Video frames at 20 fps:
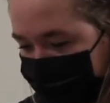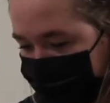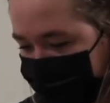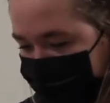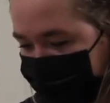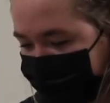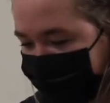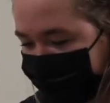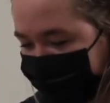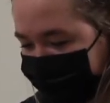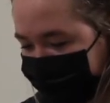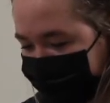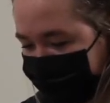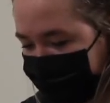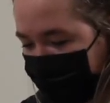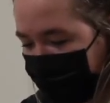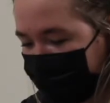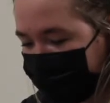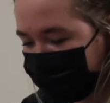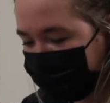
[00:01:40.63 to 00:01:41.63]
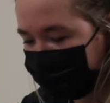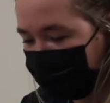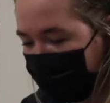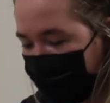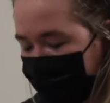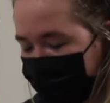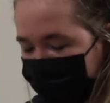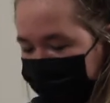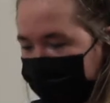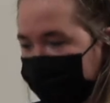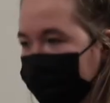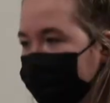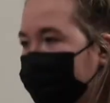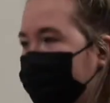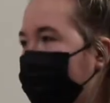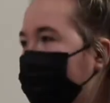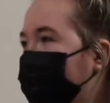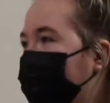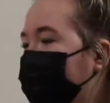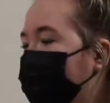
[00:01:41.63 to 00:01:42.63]
Hmm, I should probably start
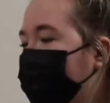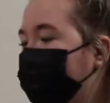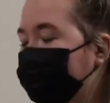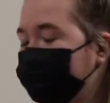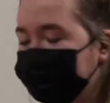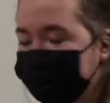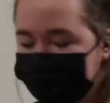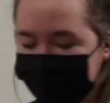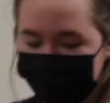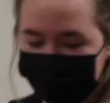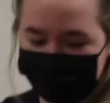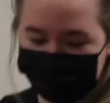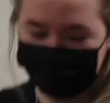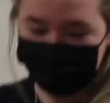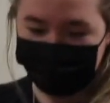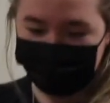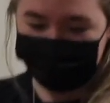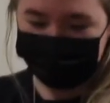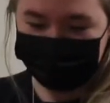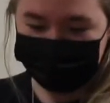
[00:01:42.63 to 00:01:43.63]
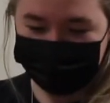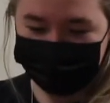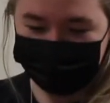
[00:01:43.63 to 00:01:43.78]
studying. It's like